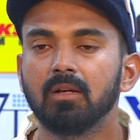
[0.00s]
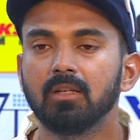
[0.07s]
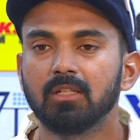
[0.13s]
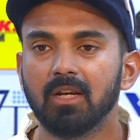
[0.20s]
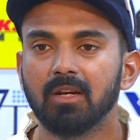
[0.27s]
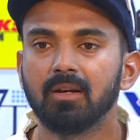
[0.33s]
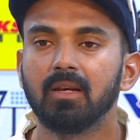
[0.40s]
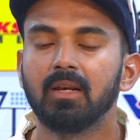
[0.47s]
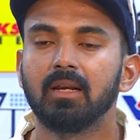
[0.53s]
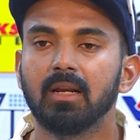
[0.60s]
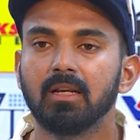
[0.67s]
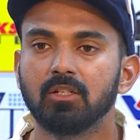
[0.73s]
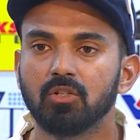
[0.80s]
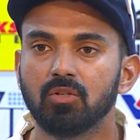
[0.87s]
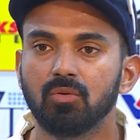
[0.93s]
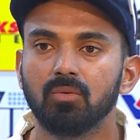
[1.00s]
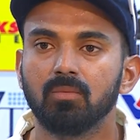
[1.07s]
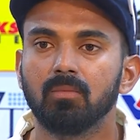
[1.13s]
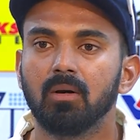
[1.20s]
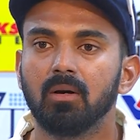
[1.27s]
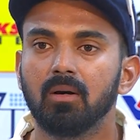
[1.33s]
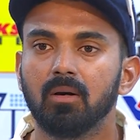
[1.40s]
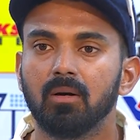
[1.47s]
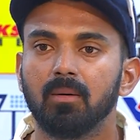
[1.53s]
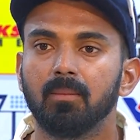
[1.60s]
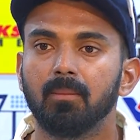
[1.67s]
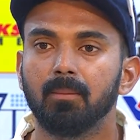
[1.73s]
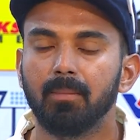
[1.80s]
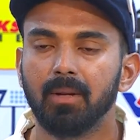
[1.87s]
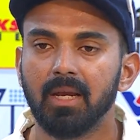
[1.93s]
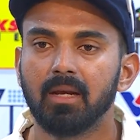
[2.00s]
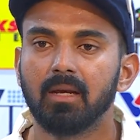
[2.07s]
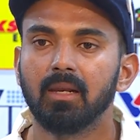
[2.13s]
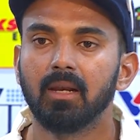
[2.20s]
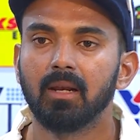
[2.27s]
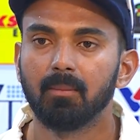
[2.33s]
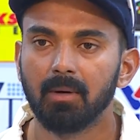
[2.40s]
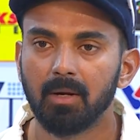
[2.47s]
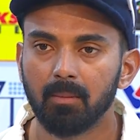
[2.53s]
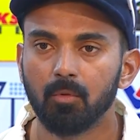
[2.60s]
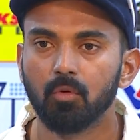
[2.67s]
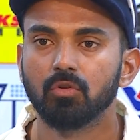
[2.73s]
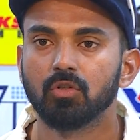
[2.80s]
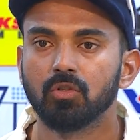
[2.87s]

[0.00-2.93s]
generally tends to break a little bit more.